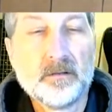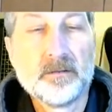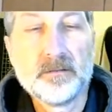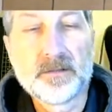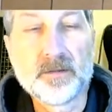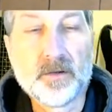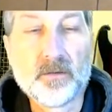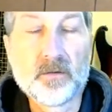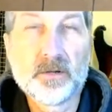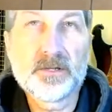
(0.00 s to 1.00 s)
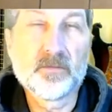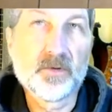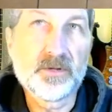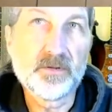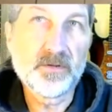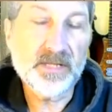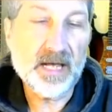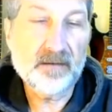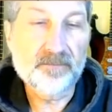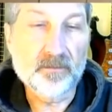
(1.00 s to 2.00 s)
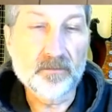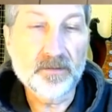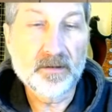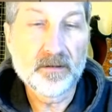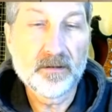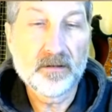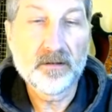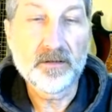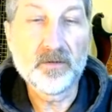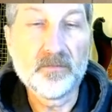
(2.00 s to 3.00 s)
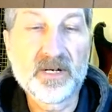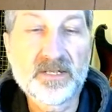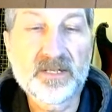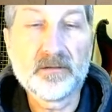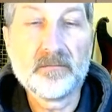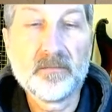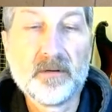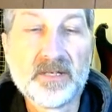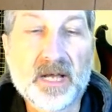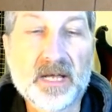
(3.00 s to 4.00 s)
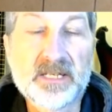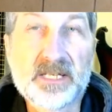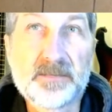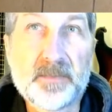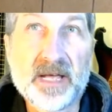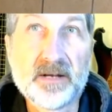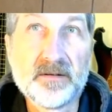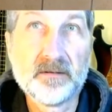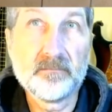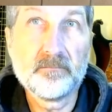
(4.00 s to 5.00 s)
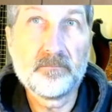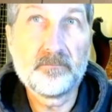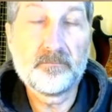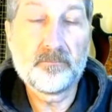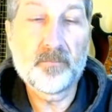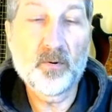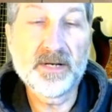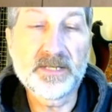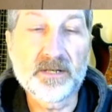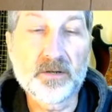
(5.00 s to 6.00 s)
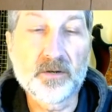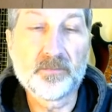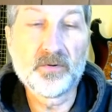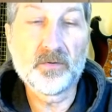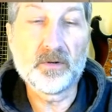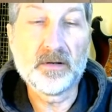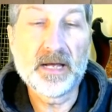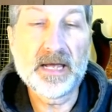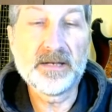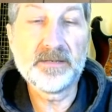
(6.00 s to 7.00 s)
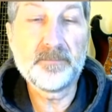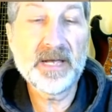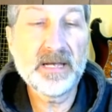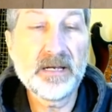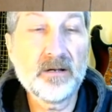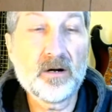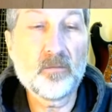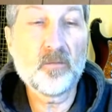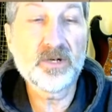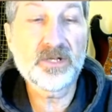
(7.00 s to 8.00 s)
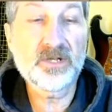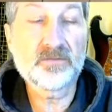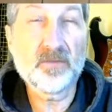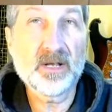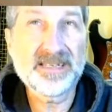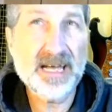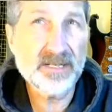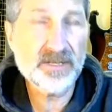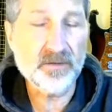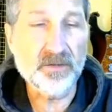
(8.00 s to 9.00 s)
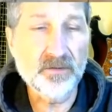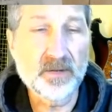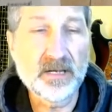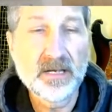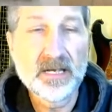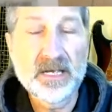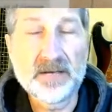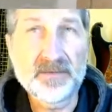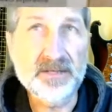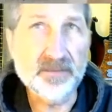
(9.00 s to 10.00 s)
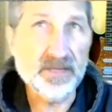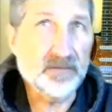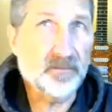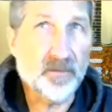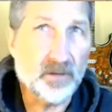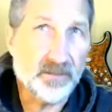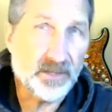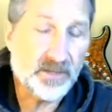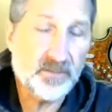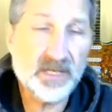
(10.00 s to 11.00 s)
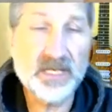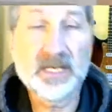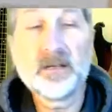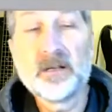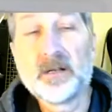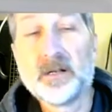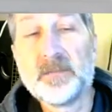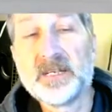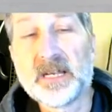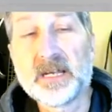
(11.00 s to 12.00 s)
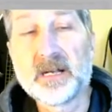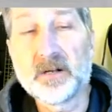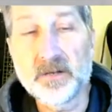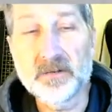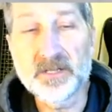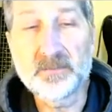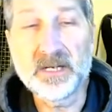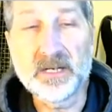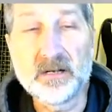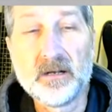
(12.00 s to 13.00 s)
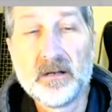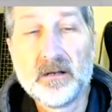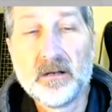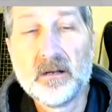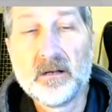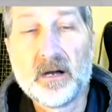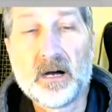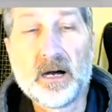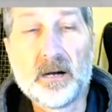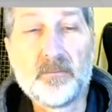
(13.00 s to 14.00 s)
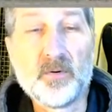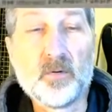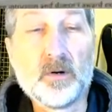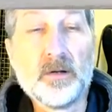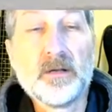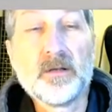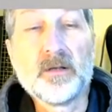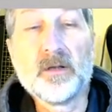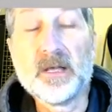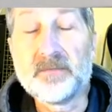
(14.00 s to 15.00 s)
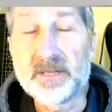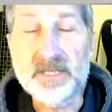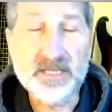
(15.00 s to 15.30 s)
So in order to reduce effort, you must expend points out of your pool. And depending on which task you're doing, if it's something involving speed, it'd be taken out of your speed pool. If it's